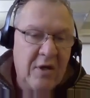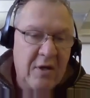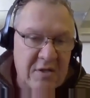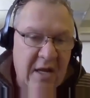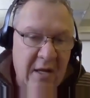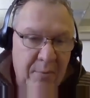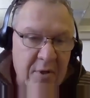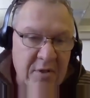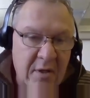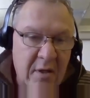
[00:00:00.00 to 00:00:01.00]
you can say in
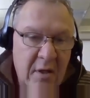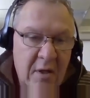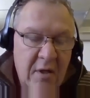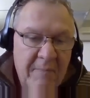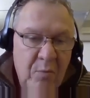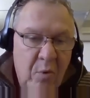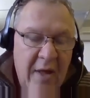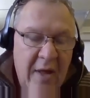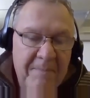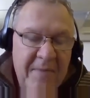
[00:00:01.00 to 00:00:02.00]
prison. Well,
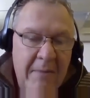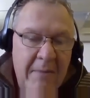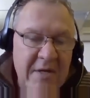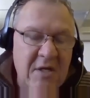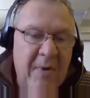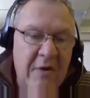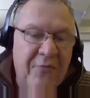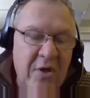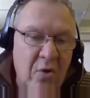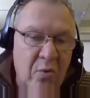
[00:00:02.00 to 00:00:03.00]
that makes it better for
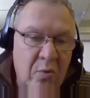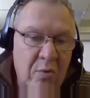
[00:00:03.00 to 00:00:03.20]
you.